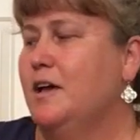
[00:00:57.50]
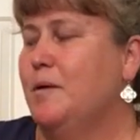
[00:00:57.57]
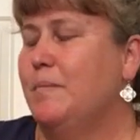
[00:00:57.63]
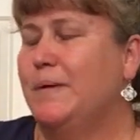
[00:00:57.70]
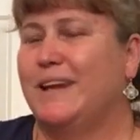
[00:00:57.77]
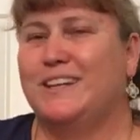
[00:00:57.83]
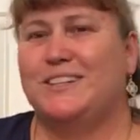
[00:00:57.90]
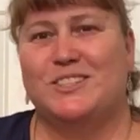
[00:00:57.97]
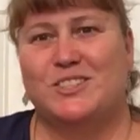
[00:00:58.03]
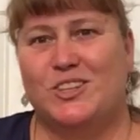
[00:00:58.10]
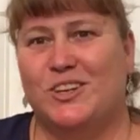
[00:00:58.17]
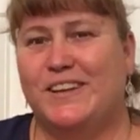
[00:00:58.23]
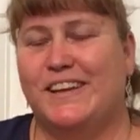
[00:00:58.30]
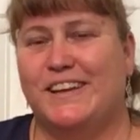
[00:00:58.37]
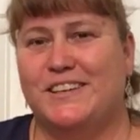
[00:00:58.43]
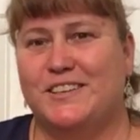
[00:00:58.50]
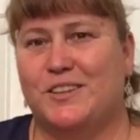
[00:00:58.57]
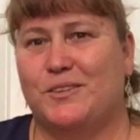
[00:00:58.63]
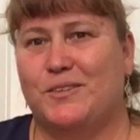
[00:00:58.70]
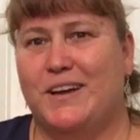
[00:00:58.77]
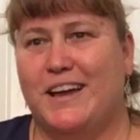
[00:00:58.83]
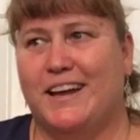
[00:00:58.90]
But I just couldn't get into the
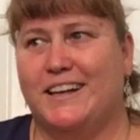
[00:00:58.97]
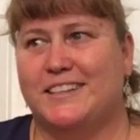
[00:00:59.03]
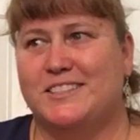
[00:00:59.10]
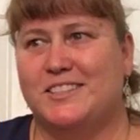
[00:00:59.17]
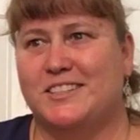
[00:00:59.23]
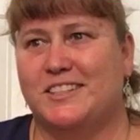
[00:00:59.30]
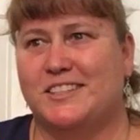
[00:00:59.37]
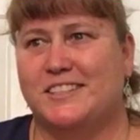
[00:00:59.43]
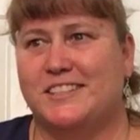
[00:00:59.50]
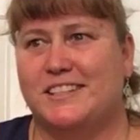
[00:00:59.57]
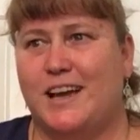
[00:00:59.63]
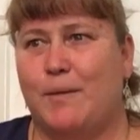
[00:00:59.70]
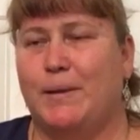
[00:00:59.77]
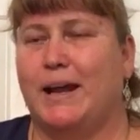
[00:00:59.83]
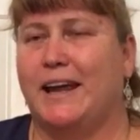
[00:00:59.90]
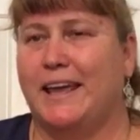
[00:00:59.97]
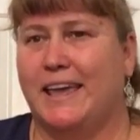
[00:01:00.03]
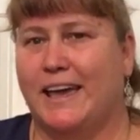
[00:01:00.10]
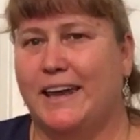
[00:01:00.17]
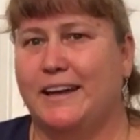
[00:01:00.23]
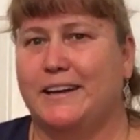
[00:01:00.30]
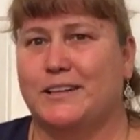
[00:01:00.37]
red. It's just, I mean, I
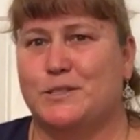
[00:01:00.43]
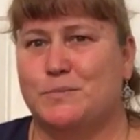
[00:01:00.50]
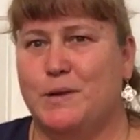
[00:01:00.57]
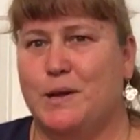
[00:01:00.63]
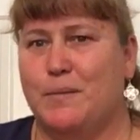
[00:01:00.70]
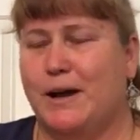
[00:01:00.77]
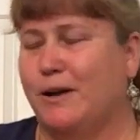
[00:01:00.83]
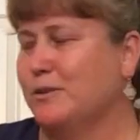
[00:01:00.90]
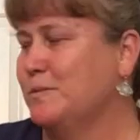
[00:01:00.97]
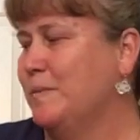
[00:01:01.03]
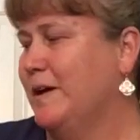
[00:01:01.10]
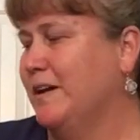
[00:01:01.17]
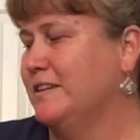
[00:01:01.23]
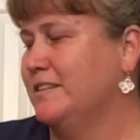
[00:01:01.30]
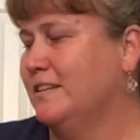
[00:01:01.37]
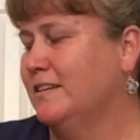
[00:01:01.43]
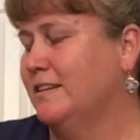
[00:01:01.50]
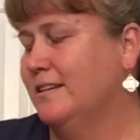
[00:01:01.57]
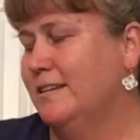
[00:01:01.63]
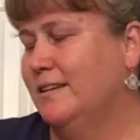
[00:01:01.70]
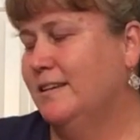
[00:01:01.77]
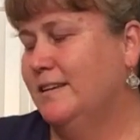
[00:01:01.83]
get it, it's Minnie Mouse, but
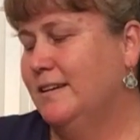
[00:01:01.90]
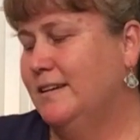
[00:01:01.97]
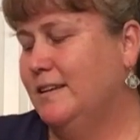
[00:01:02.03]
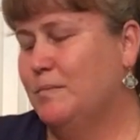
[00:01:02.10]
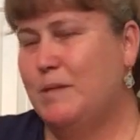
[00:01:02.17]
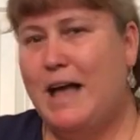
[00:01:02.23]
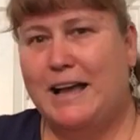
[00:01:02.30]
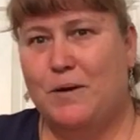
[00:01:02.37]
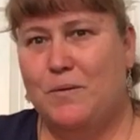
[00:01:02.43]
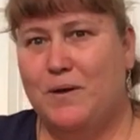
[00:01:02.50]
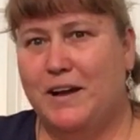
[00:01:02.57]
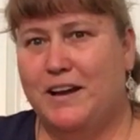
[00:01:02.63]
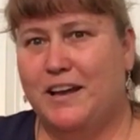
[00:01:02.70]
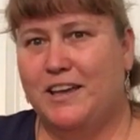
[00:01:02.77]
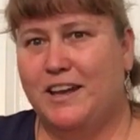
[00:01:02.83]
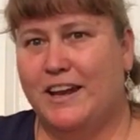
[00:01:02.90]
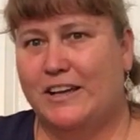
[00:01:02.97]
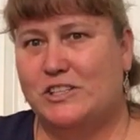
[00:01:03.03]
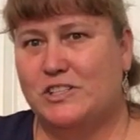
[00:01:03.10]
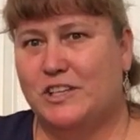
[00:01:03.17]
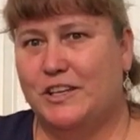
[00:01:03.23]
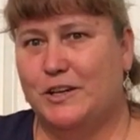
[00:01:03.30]
the black and white I could
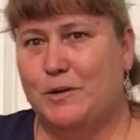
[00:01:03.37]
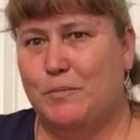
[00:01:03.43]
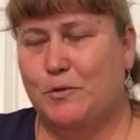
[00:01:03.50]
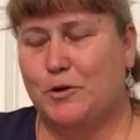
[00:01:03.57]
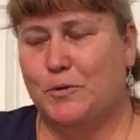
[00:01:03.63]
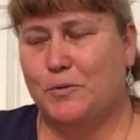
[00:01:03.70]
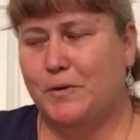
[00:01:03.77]
actually get on board